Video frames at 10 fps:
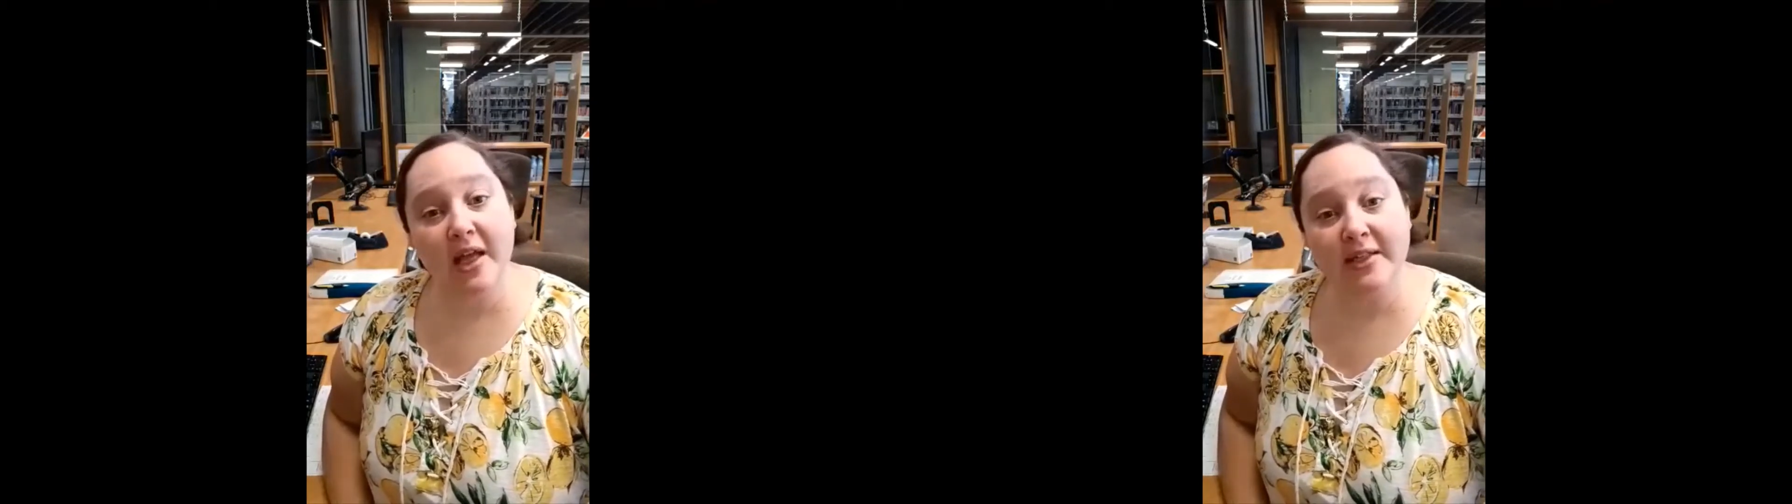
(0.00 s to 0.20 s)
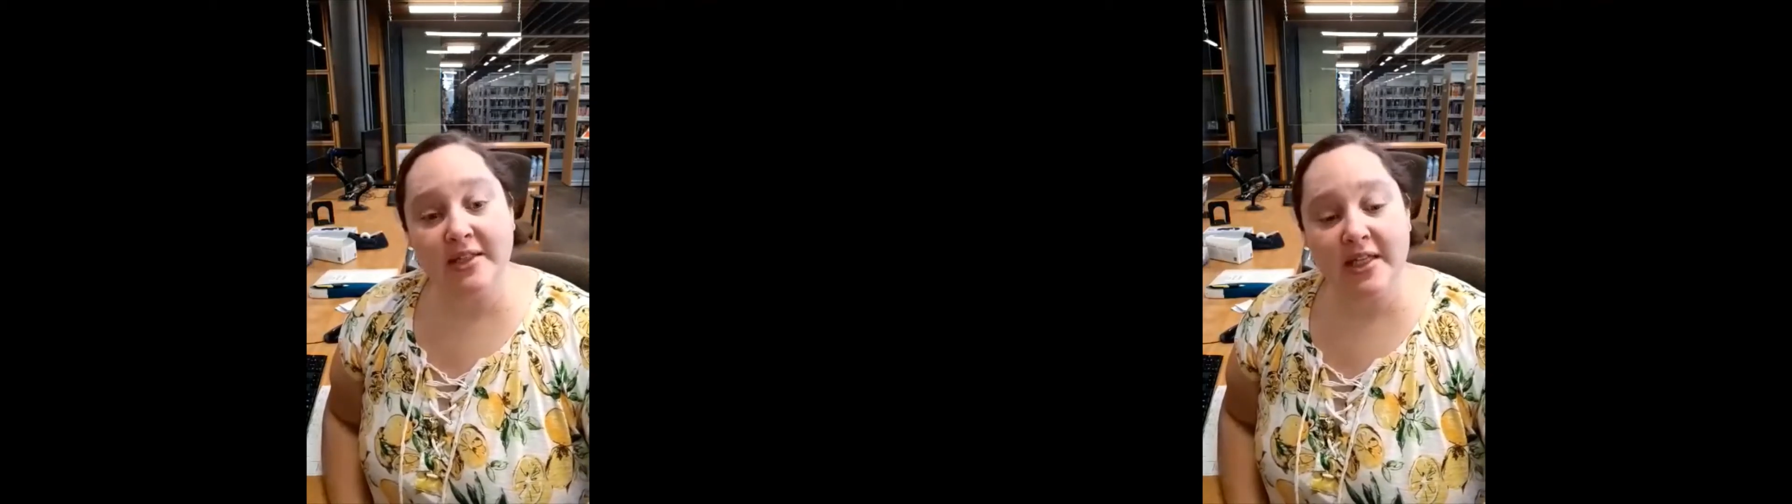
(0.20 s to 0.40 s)

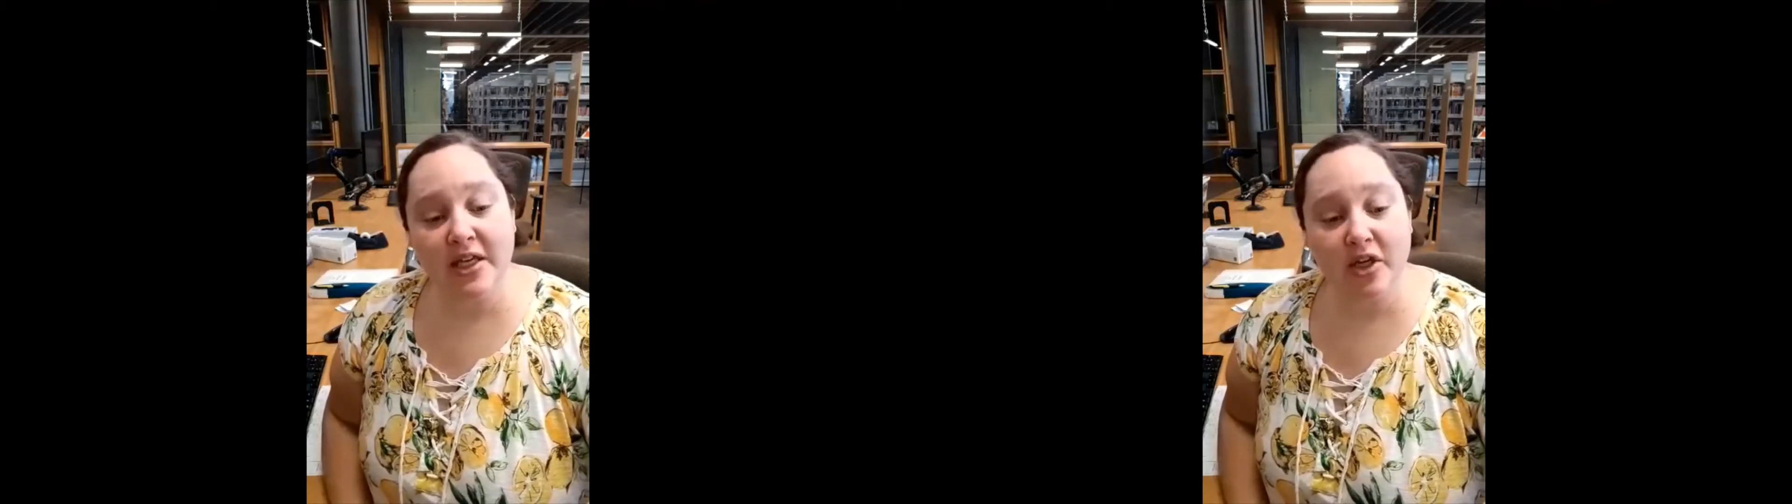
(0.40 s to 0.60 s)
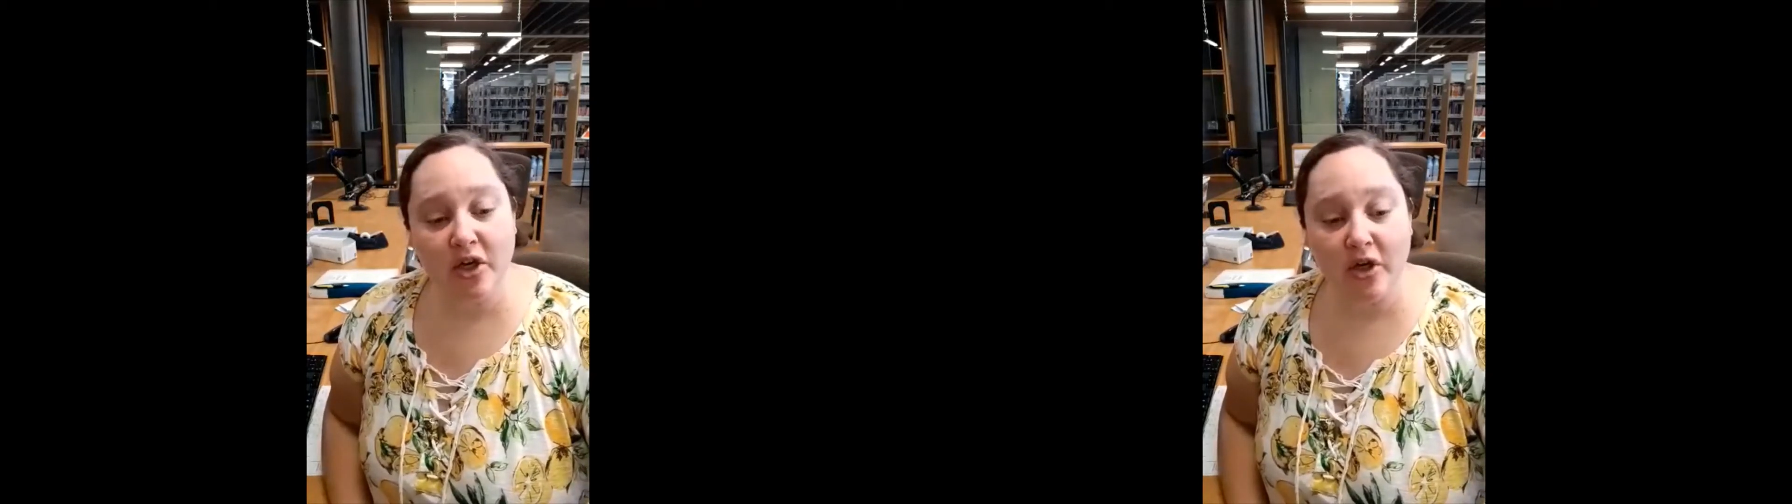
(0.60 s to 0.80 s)

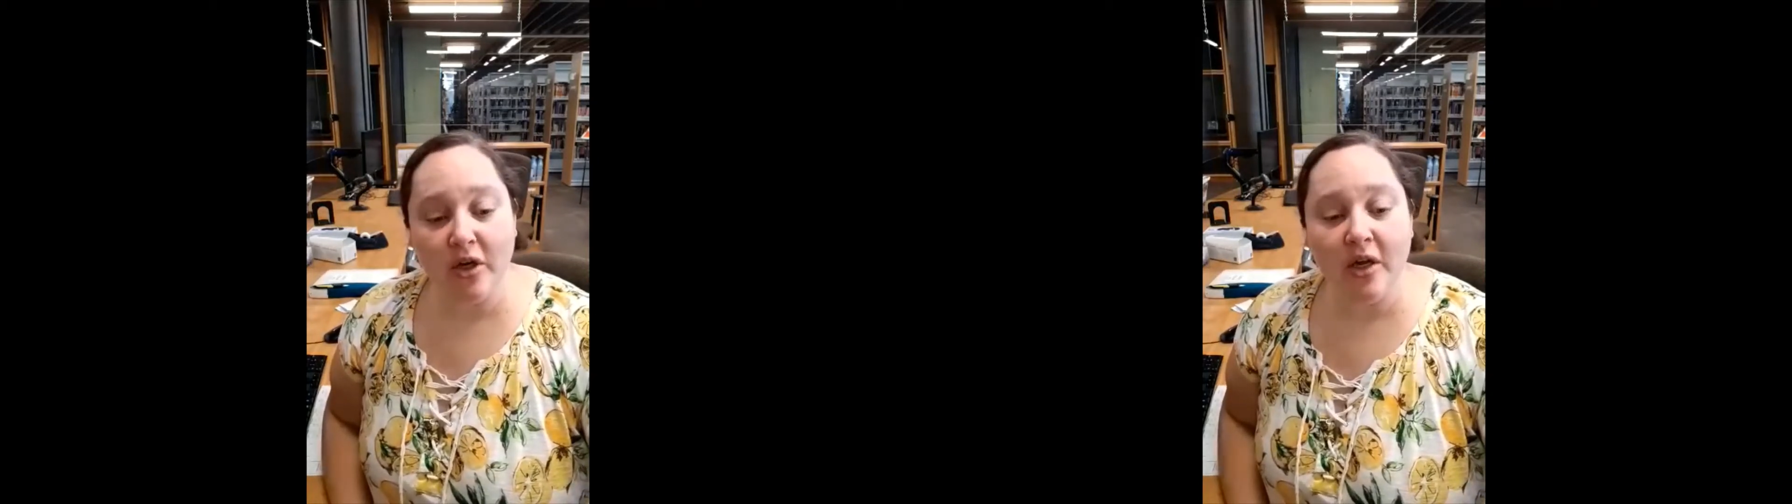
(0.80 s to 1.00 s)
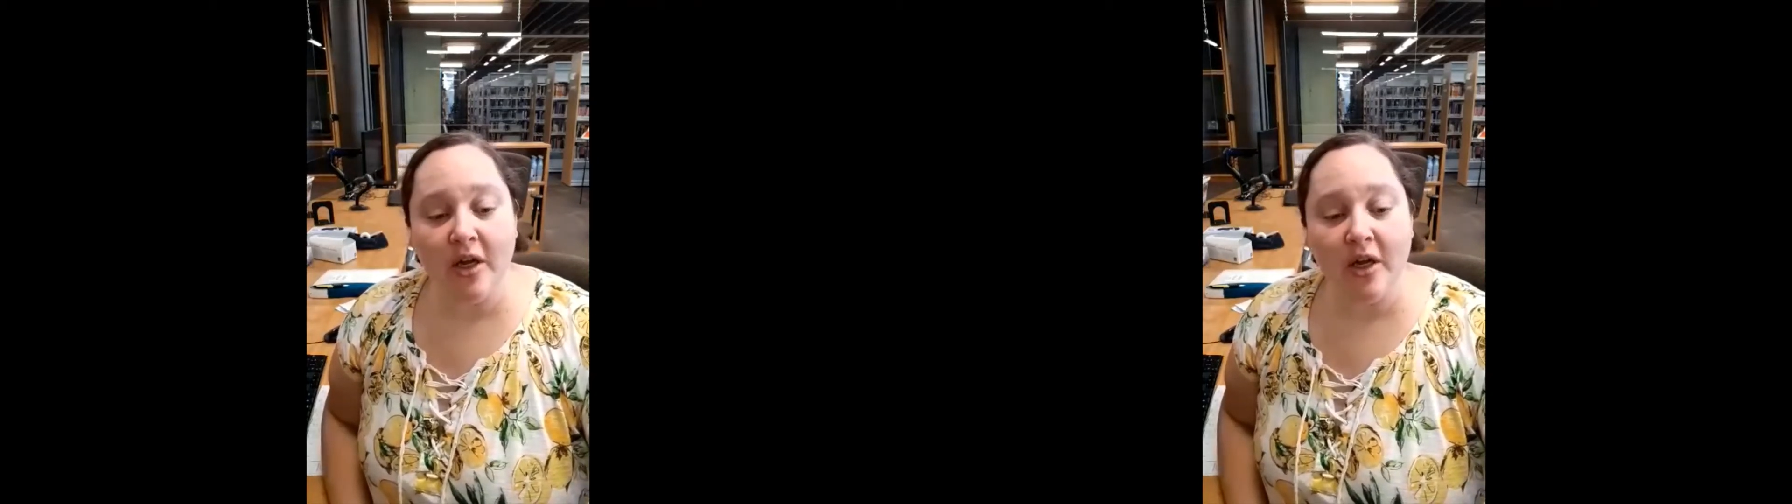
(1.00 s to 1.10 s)
senior